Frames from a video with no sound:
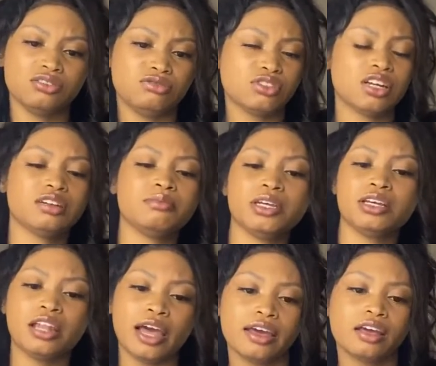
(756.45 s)
You're trying to be
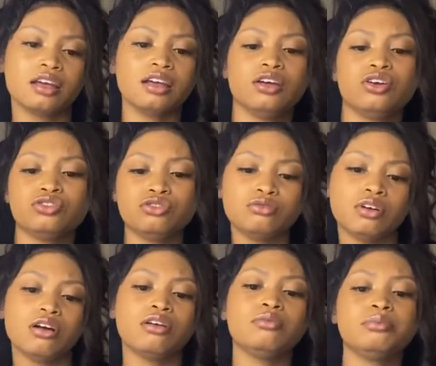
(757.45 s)
like, you
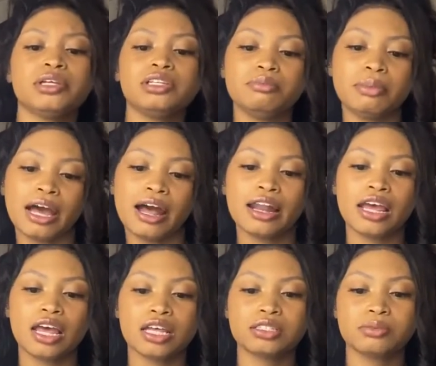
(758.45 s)
know, Billy
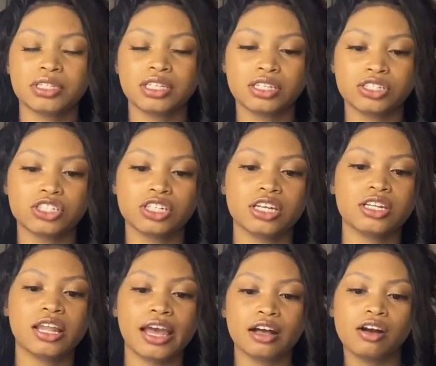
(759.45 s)
Badass with this shit.
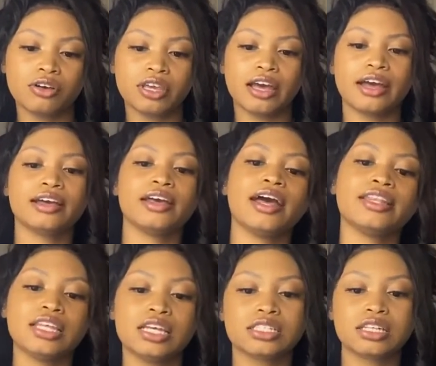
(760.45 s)
Like, oh yeah, I got this.